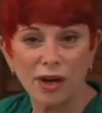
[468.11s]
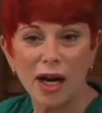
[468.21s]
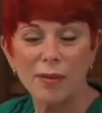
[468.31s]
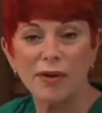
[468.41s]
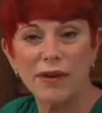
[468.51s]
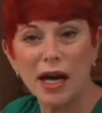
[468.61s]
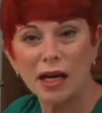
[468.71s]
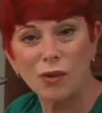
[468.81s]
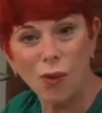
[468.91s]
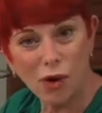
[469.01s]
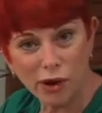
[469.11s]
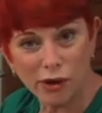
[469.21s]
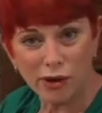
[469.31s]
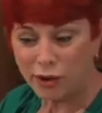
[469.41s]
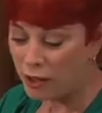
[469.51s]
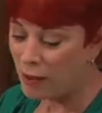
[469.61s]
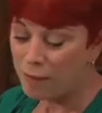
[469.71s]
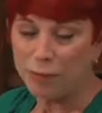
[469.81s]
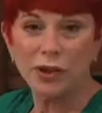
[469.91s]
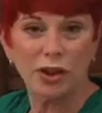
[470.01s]
time of adding water
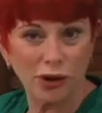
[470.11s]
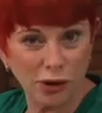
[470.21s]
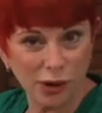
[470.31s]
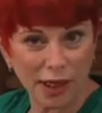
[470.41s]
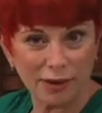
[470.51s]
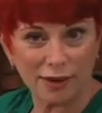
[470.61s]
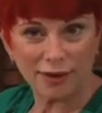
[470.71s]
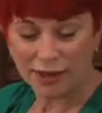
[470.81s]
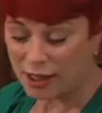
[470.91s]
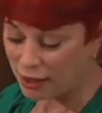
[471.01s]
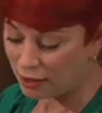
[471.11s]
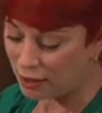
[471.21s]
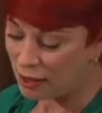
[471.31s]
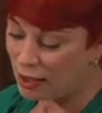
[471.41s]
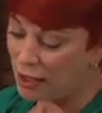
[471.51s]
till you get to skin.